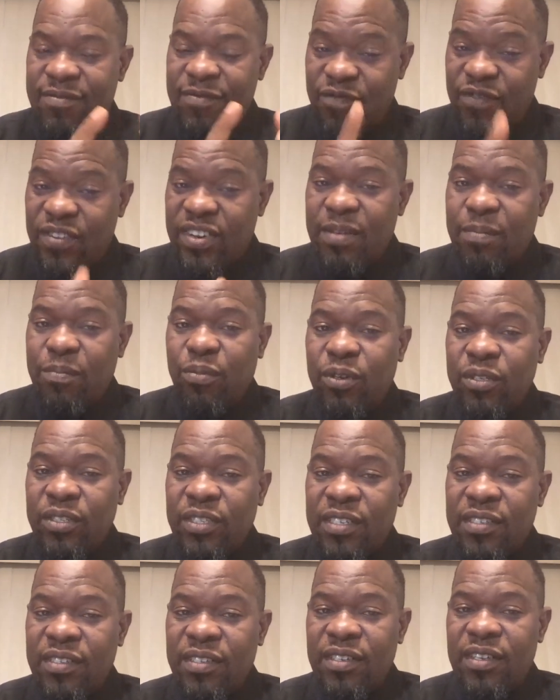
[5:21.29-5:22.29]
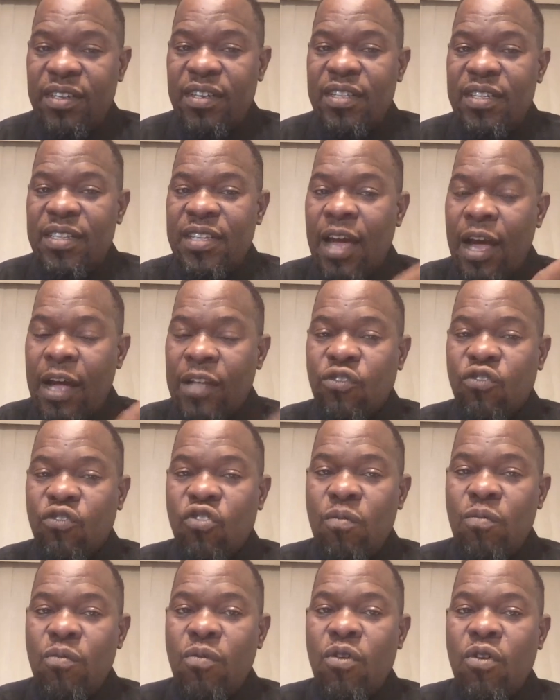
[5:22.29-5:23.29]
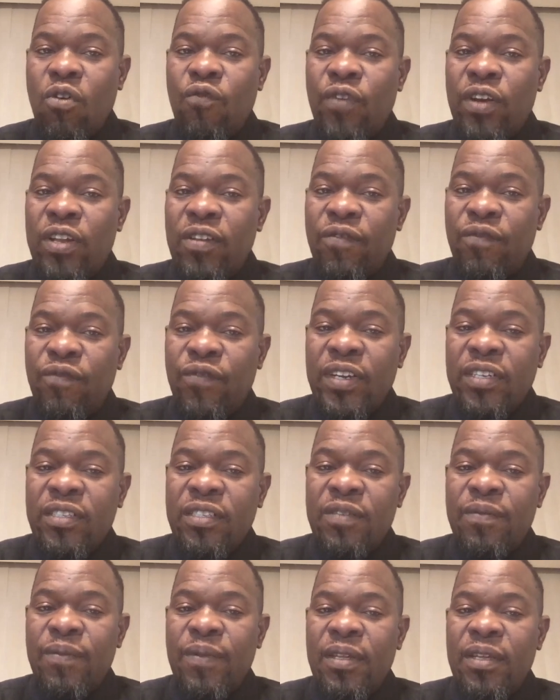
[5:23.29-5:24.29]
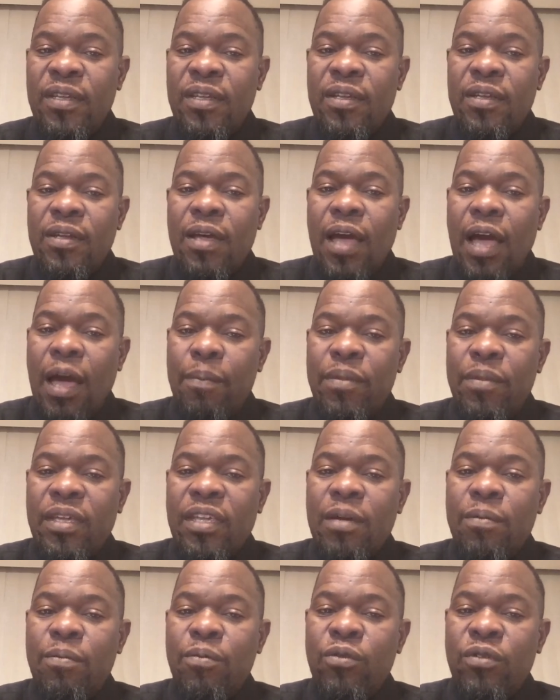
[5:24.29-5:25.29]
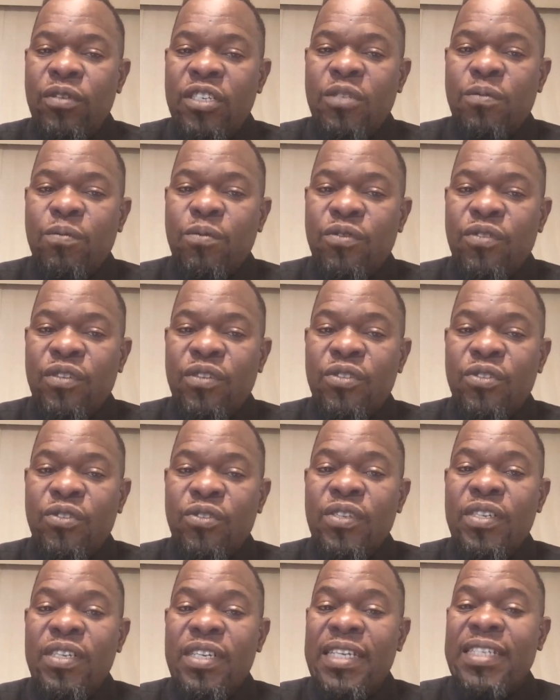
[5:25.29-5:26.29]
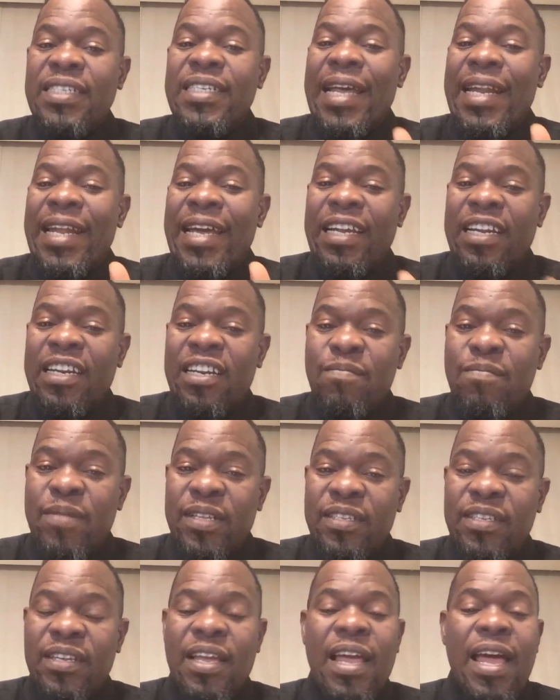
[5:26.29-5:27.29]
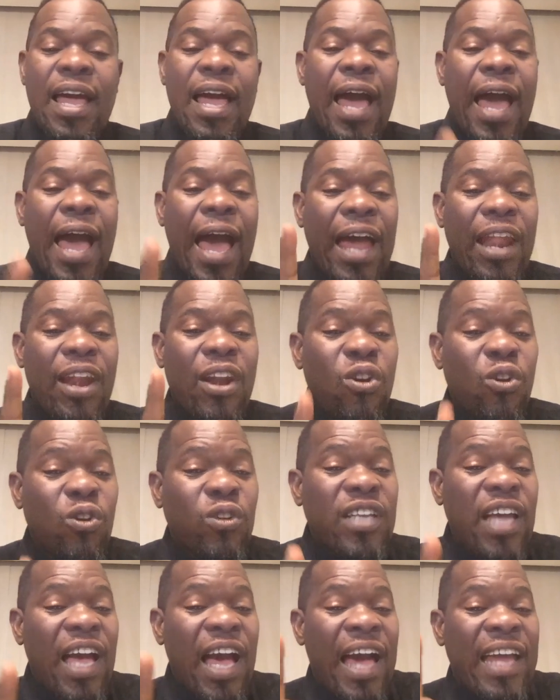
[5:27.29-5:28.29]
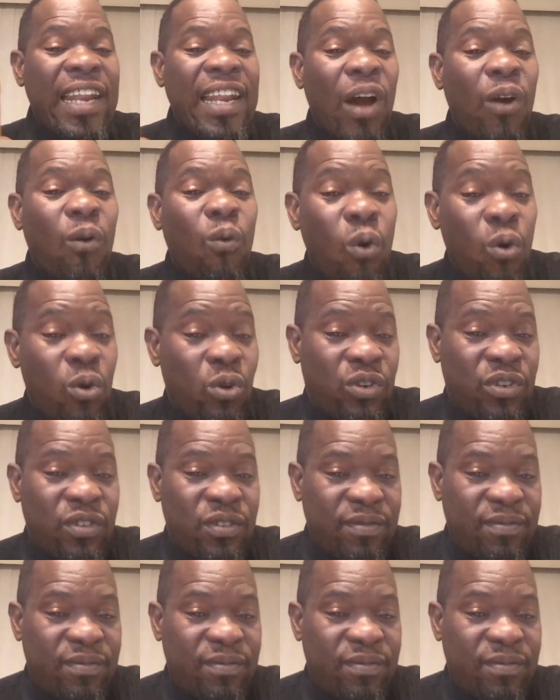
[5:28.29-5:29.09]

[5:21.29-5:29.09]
Very important. The outcome of an effective, amicable dispute resolution is an agreement and not an award,